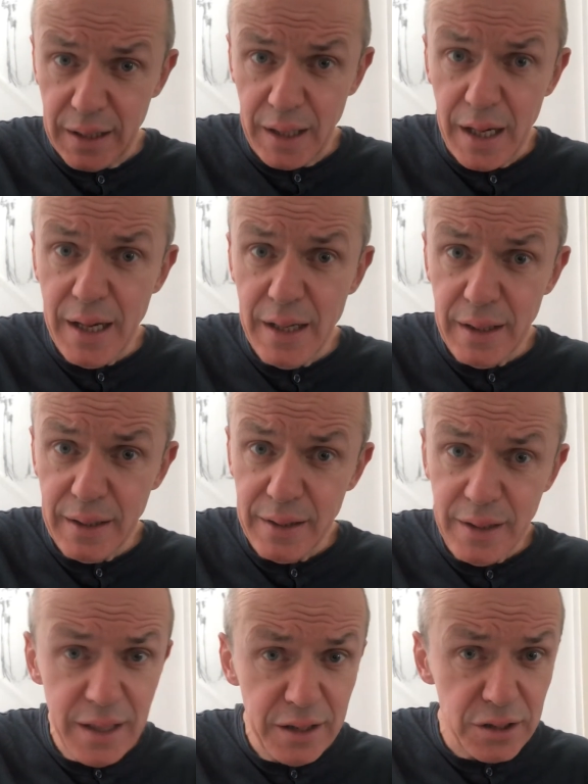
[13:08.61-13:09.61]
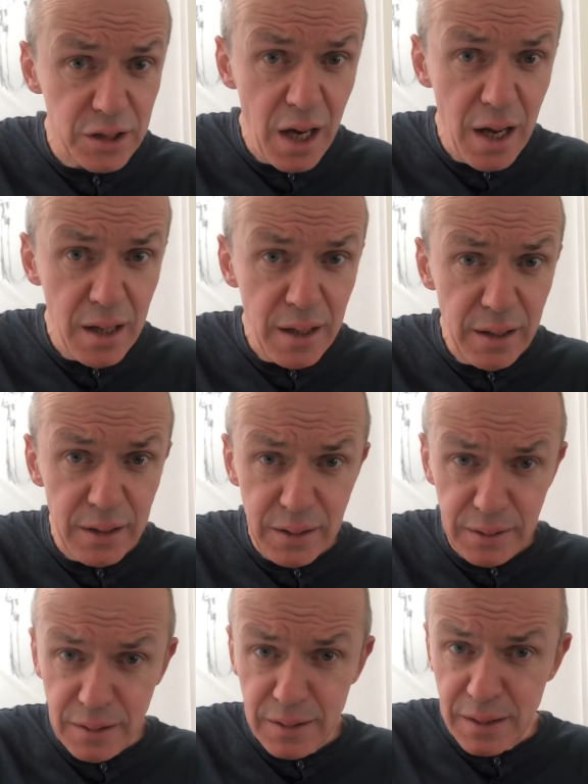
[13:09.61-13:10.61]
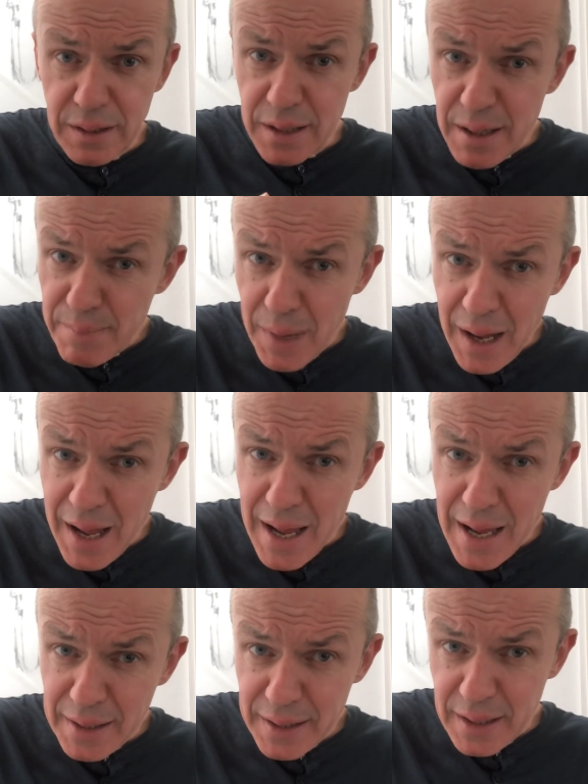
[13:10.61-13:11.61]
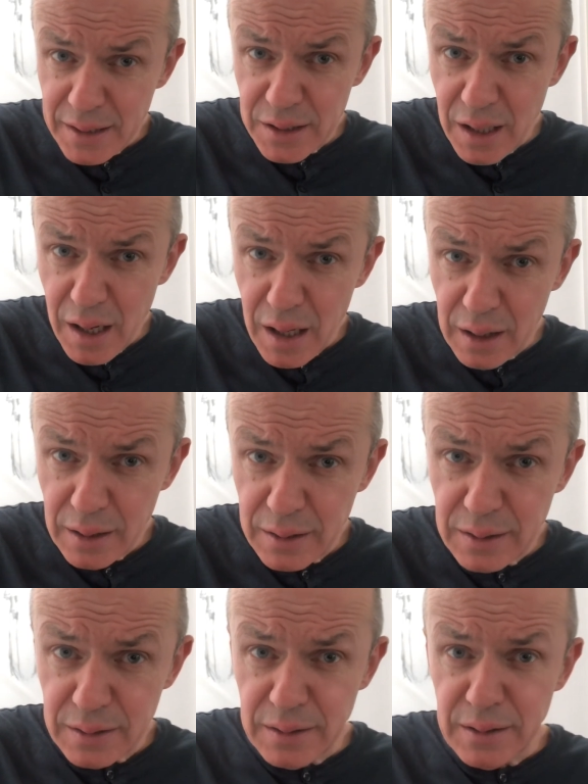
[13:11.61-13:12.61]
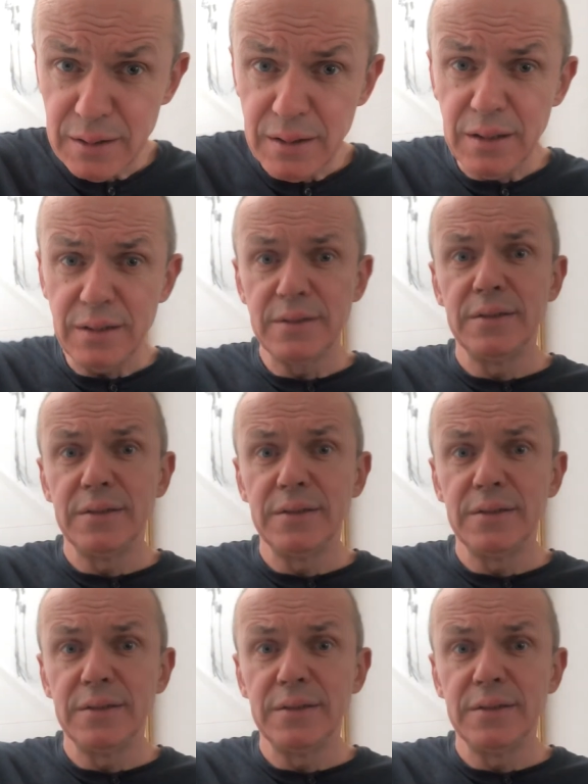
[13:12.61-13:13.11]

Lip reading: In the jungle, the mighty jungle.